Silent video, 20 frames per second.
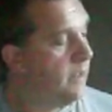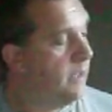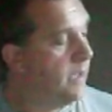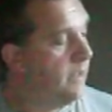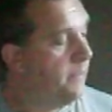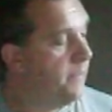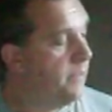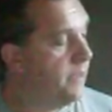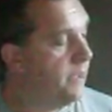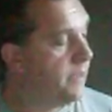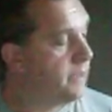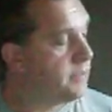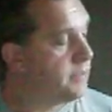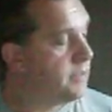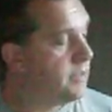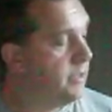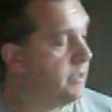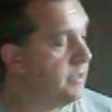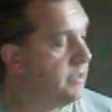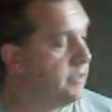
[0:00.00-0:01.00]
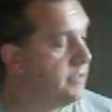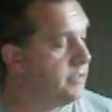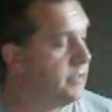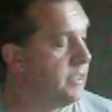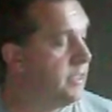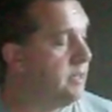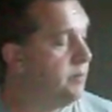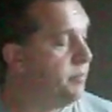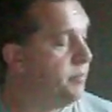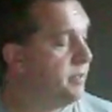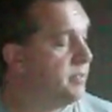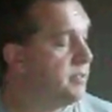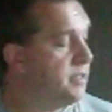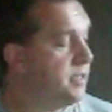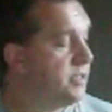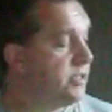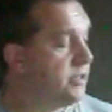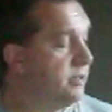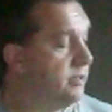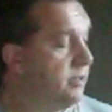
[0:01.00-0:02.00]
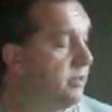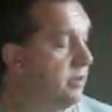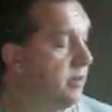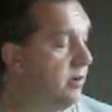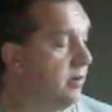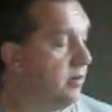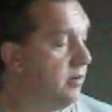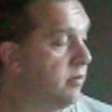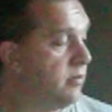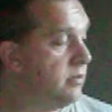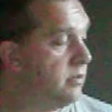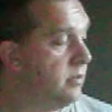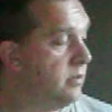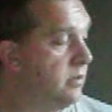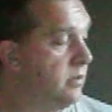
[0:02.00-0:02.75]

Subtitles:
And that D position chord at